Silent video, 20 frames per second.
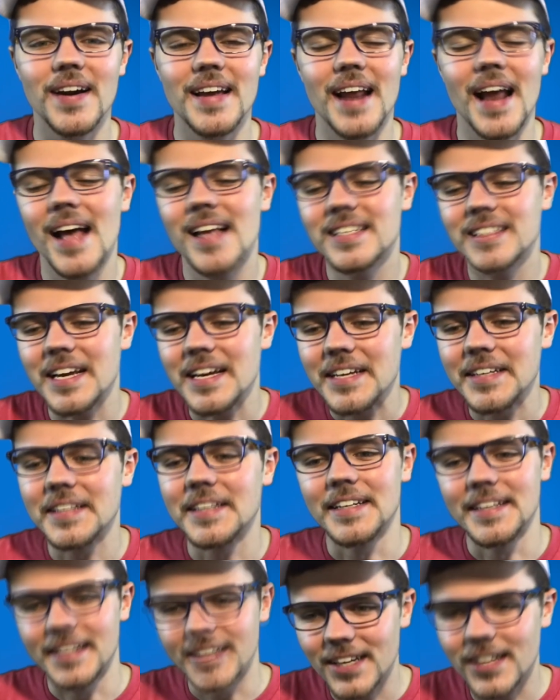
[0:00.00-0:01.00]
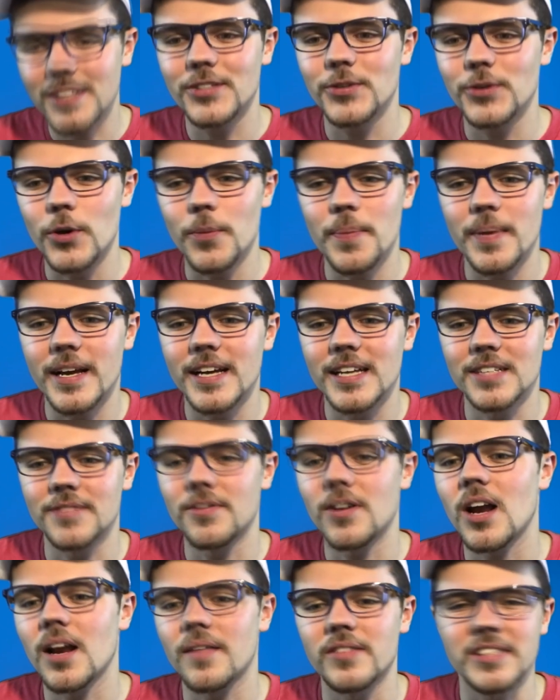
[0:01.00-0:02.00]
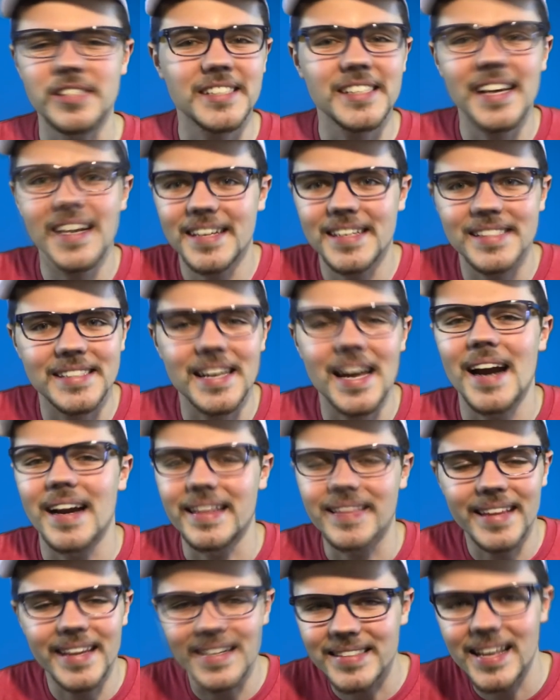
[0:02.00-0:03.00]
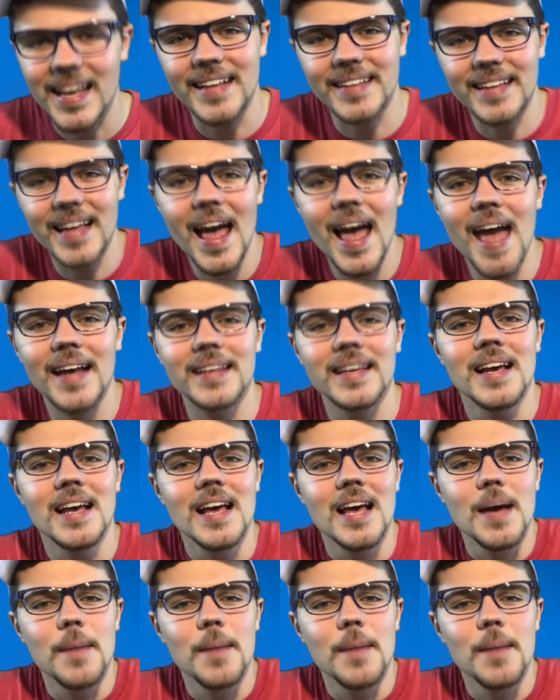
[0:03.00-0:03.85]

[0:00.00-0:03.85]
It has a good look to it because of all of the set design and things like that.